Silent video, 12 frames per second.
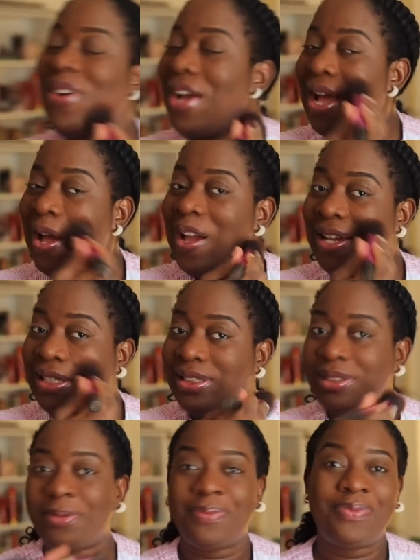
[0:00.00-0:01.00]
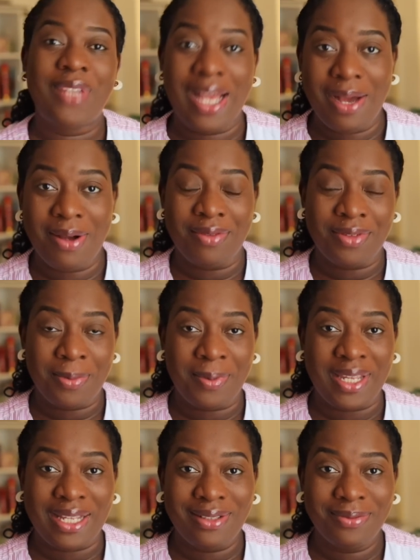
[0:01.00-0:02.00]
guys, how have you
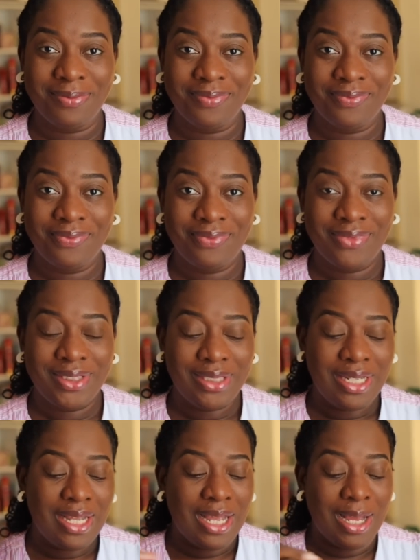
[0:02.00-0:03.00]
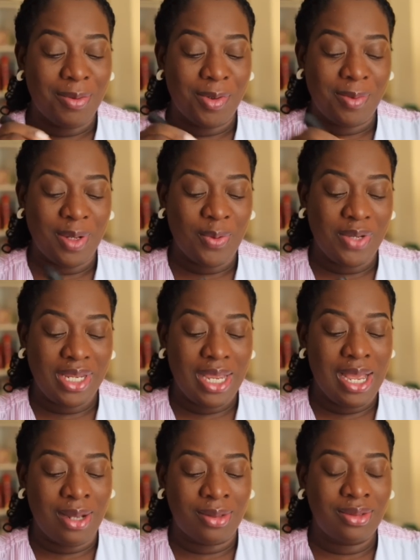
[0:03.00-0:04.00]
been? I'm on my way
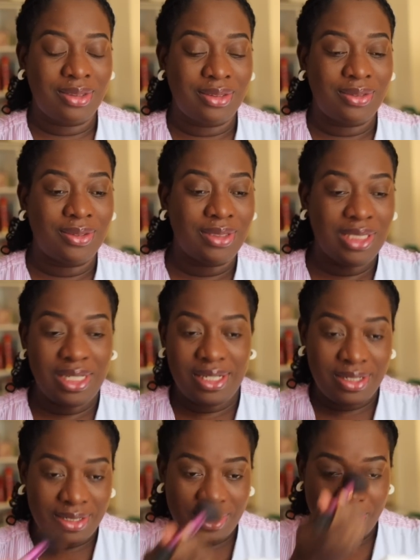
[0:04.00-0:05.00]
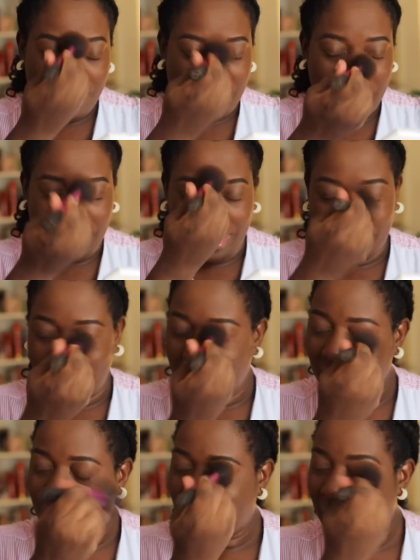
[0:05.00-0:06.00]
out. Today is my
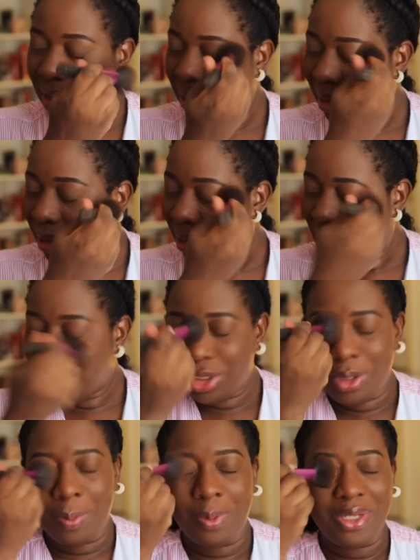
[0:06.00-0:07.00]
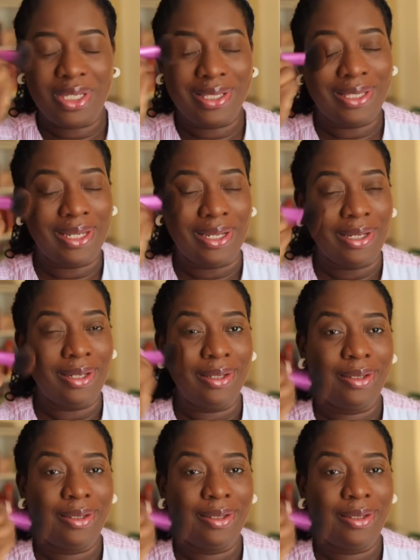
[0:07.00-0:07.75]
shopping day.